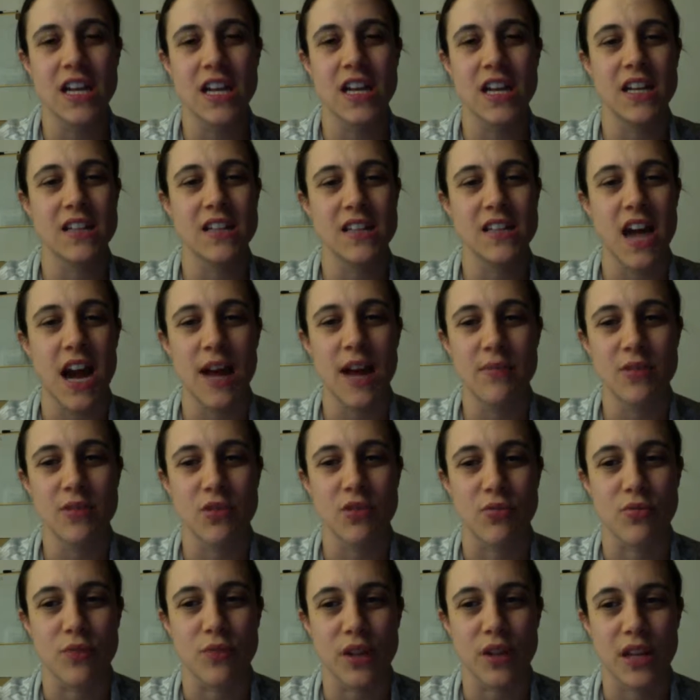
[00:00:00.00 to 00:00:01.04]
any time
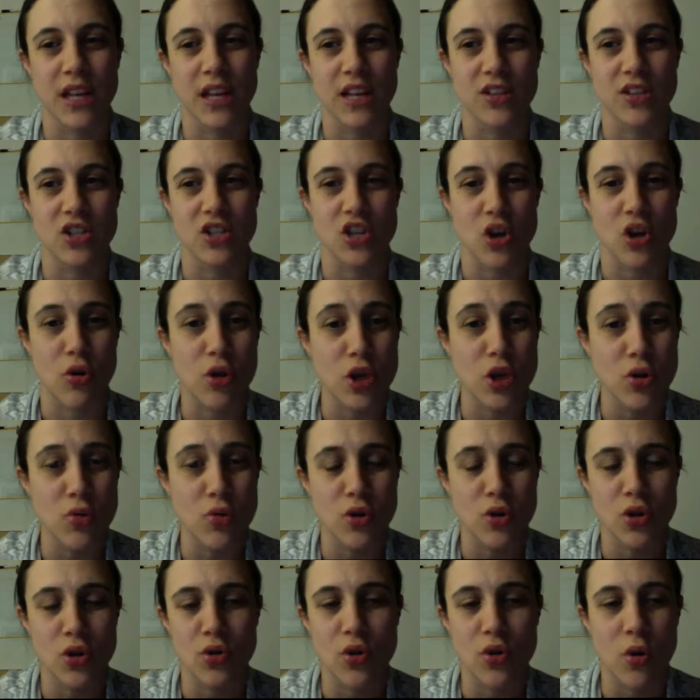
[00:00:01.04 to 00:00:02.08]
to really get to know you?
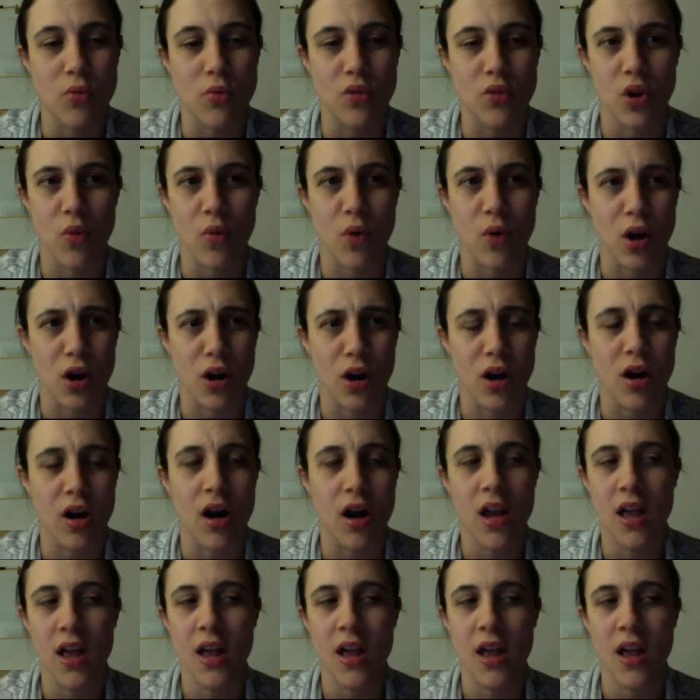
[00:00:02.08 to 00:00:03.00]
You don't know her.